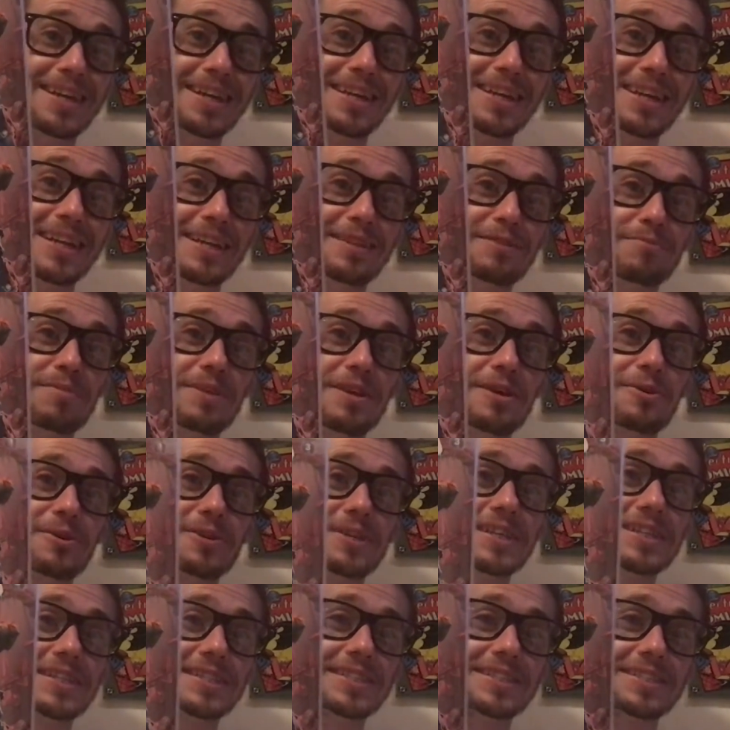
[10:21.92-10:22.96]
Let's be
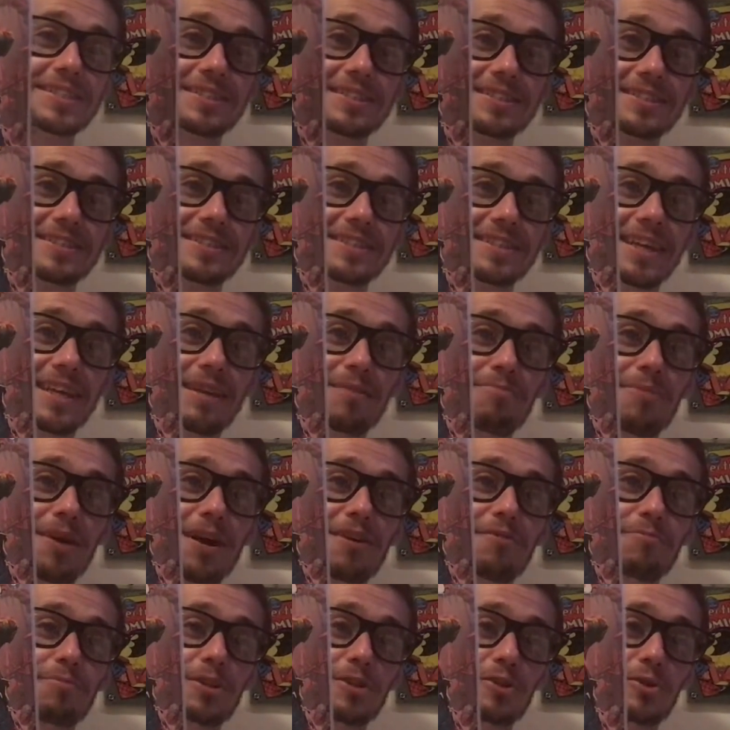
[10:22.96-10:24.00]
honest. He might
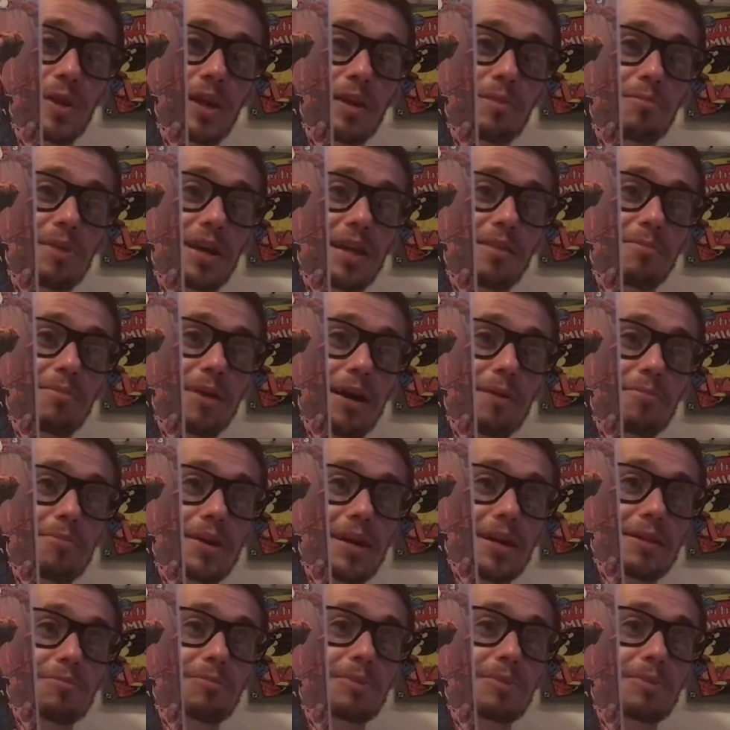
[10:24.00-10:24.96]
have been trained by the Batman,